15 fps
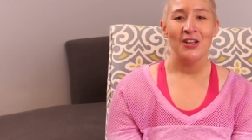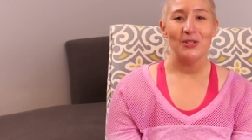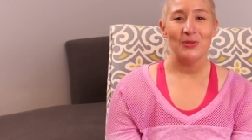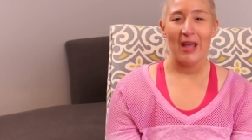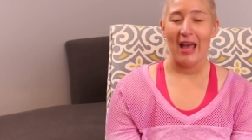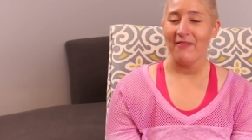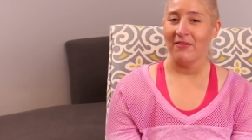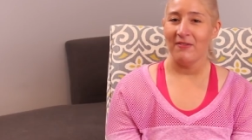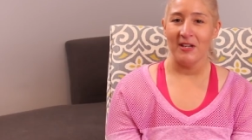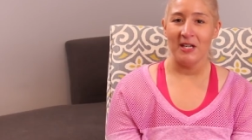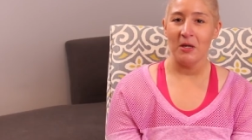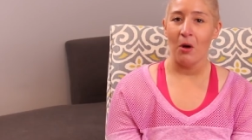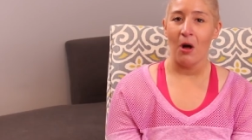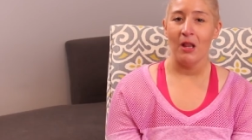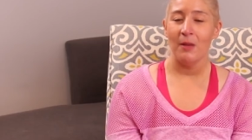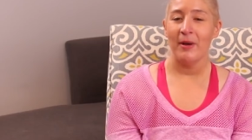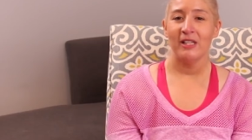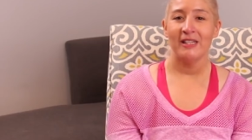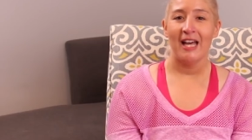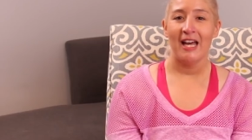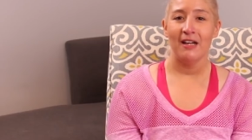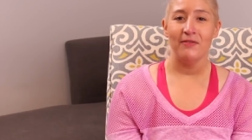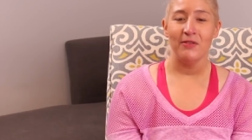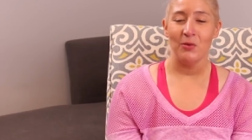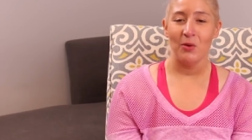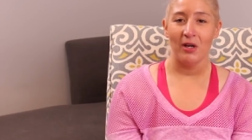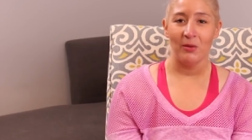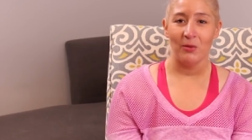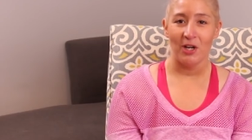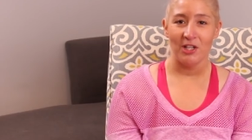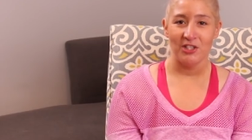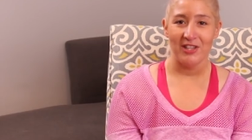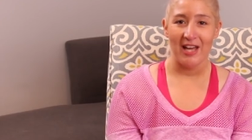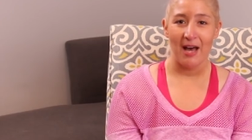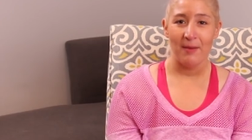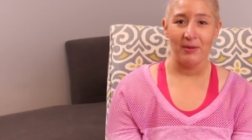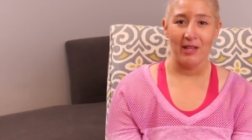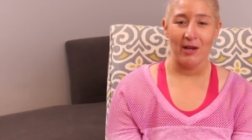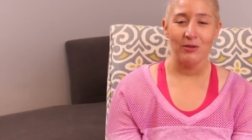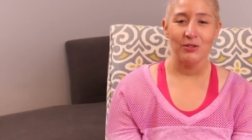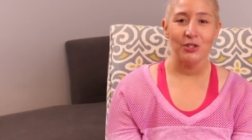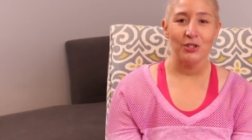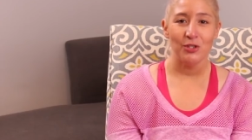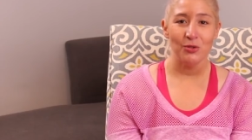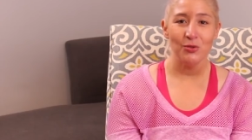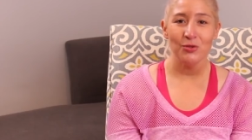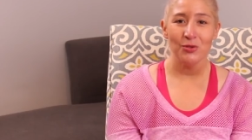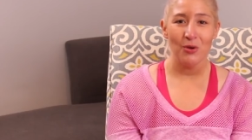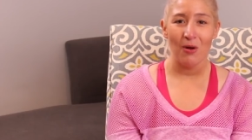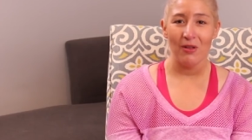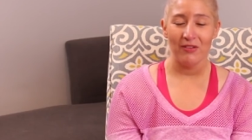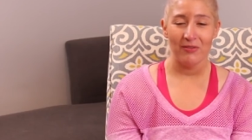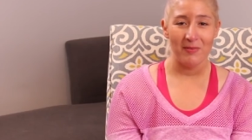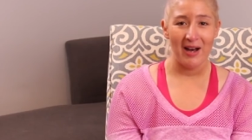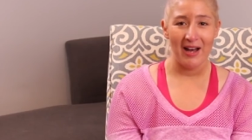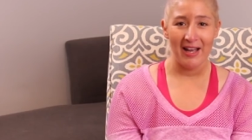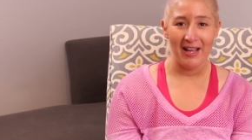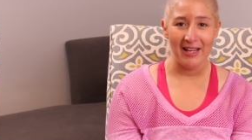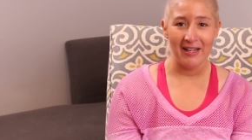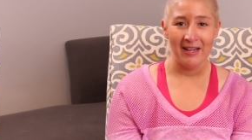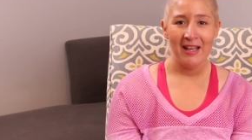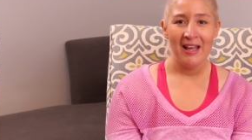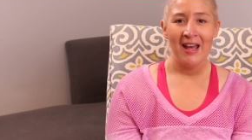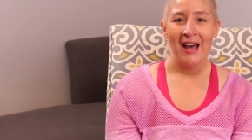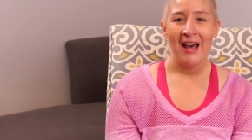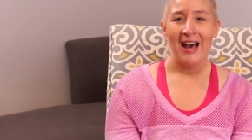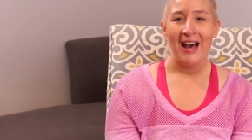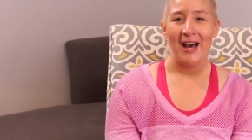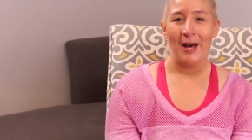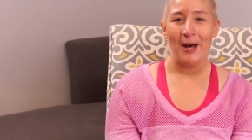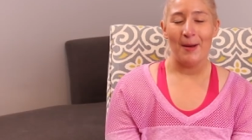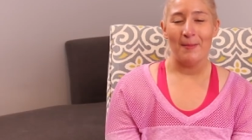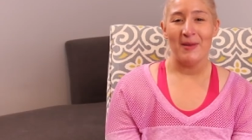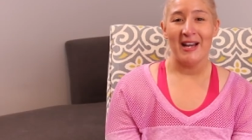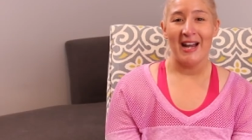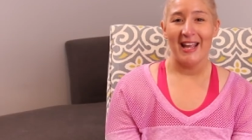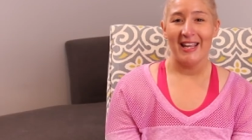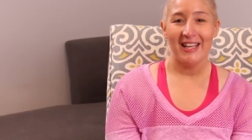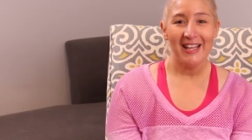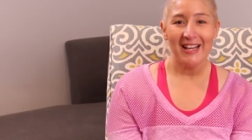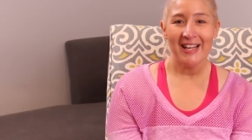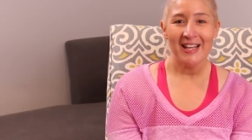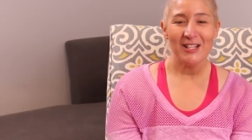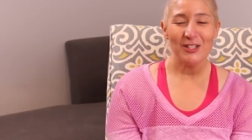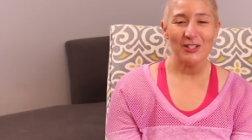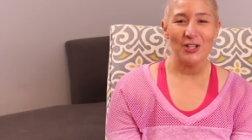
So I have a video all about that if you want to watch that. But that was a huge goal of mine um, and I hit it.